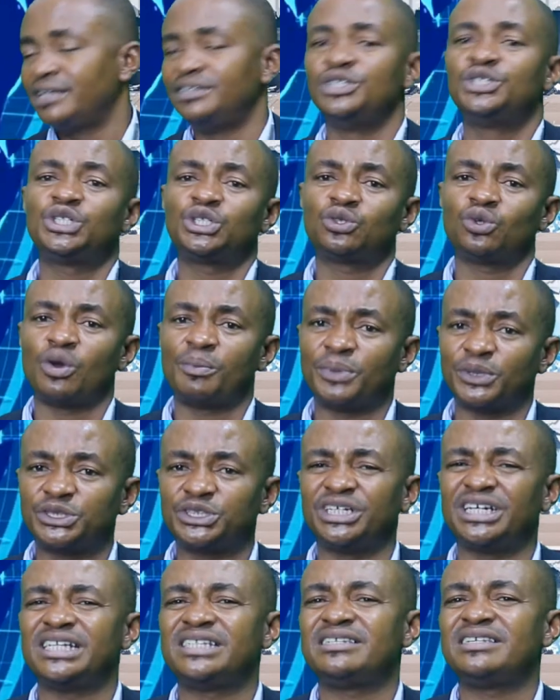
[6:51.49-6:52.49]
Digital
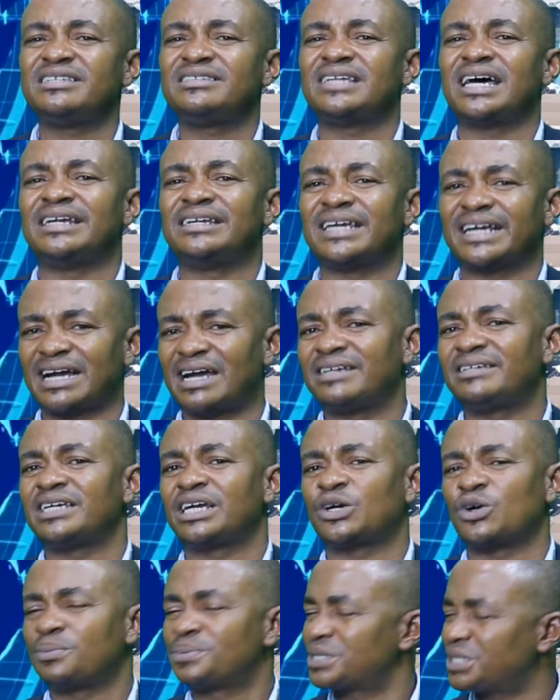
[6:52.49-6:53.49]
opportunities that they can
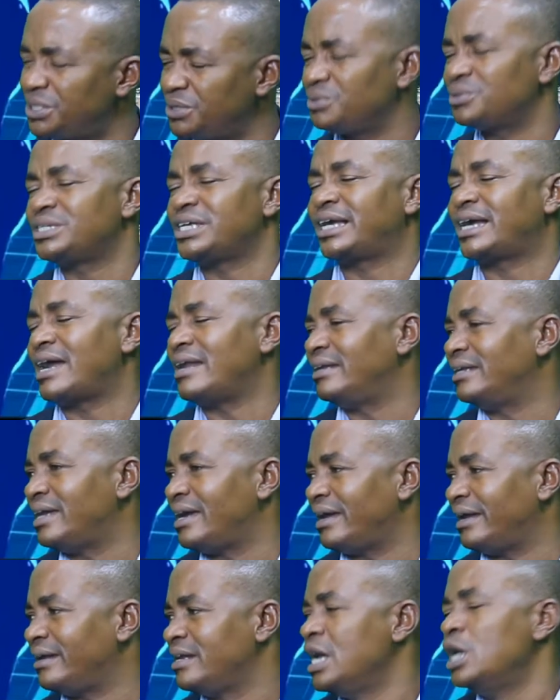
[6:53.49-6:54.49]
take up, skills they can
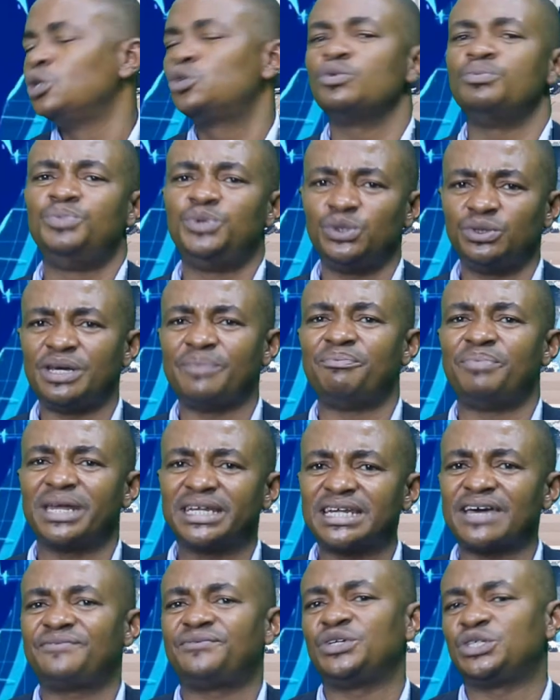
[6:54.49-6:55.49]
learn to build a
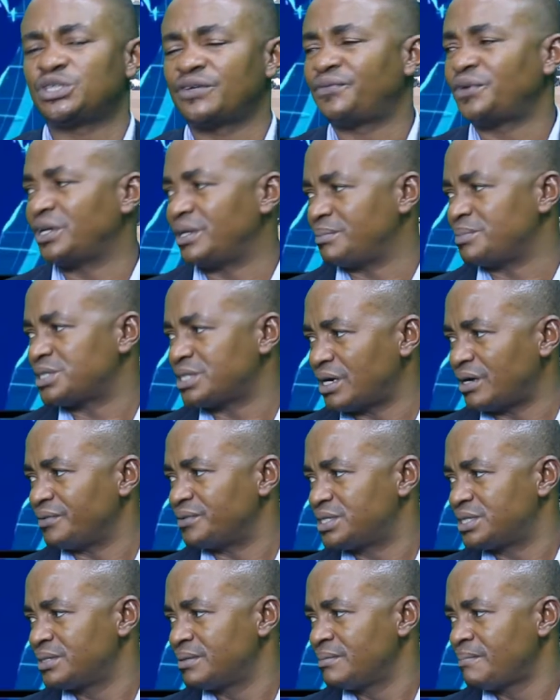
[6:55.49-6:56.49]
better future for
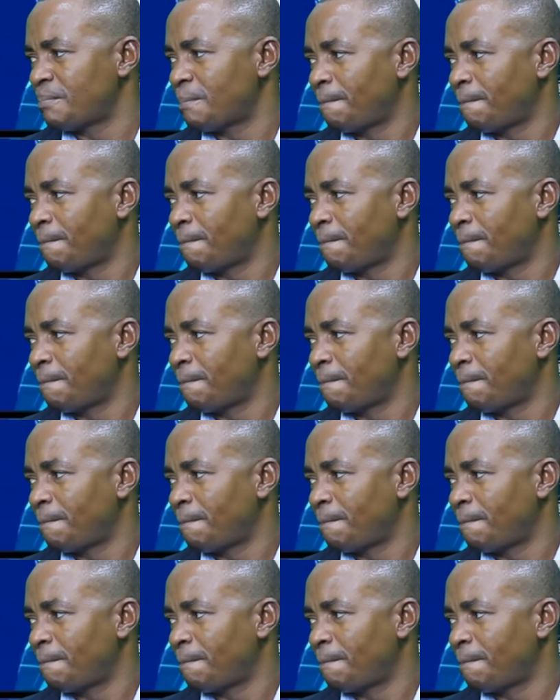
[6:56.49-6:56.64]
themselves.